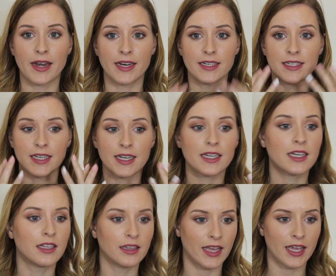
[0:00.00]
and it didn't
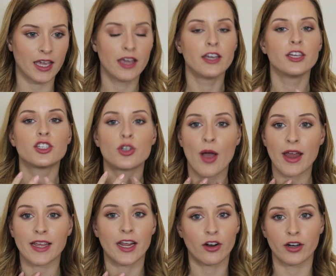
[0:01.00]
cling to
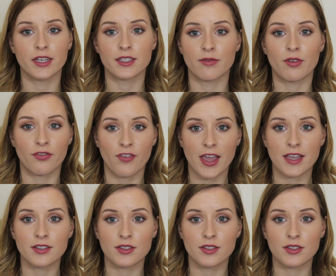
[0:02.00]
any areas of the face.